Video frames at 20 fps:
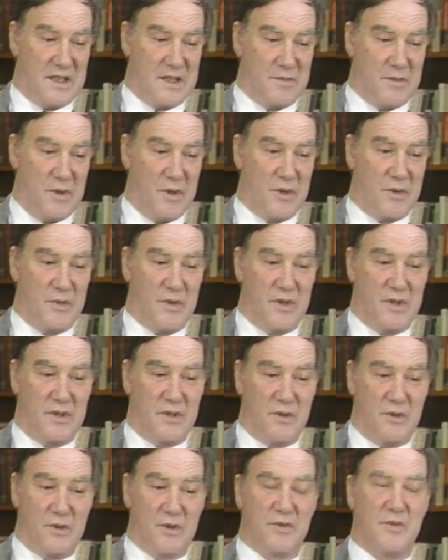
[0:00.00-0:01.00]
he spoke
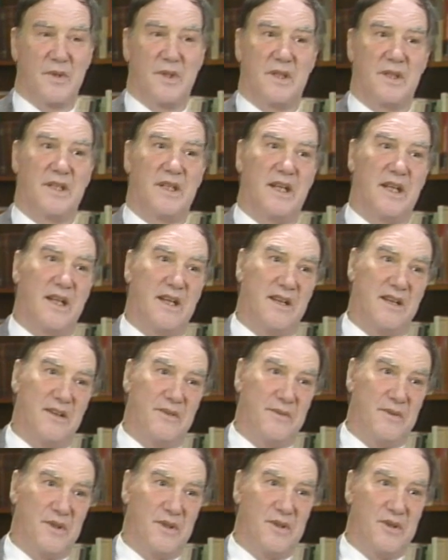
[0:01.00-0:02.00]
with Roosevelt
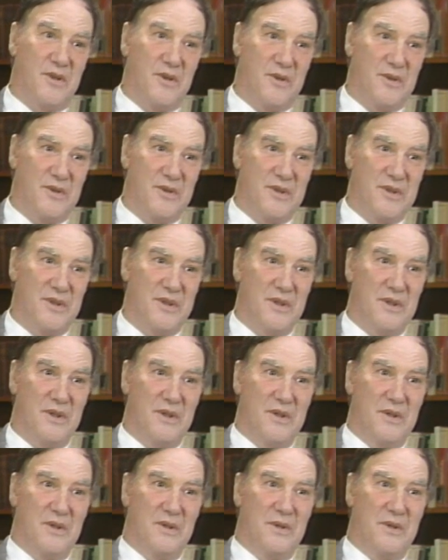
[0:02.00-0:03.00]
and with those
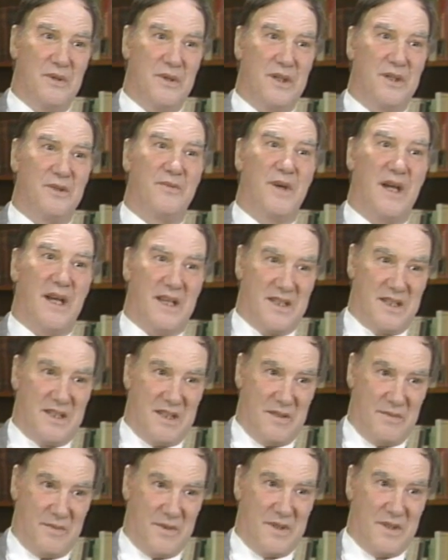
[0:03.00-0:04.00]
who
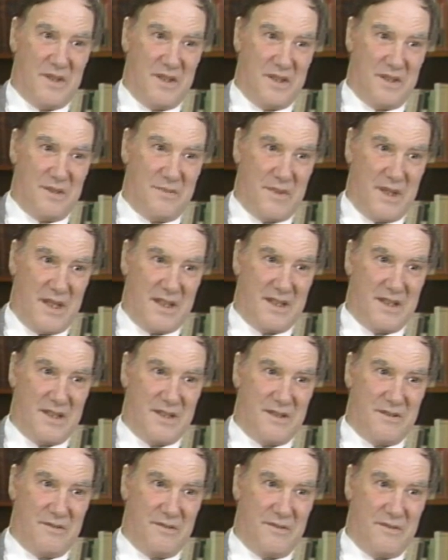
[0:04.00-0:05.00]
advised him on these
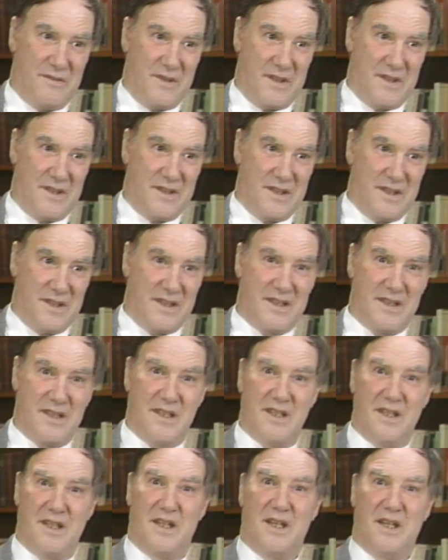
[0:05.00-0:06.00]
matters. I think
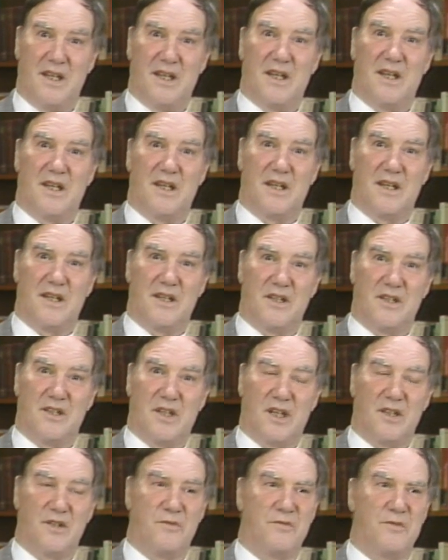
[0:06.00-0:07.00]
uh,
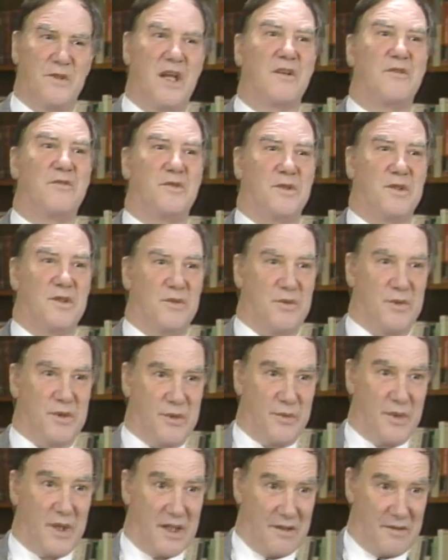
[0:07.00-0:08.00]
Judge Frankfurter
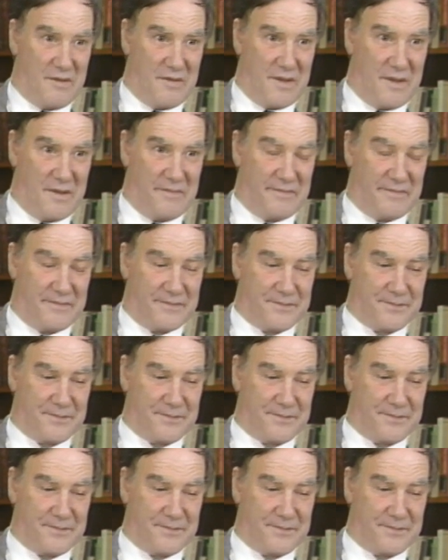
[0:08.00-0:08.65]
was one of them.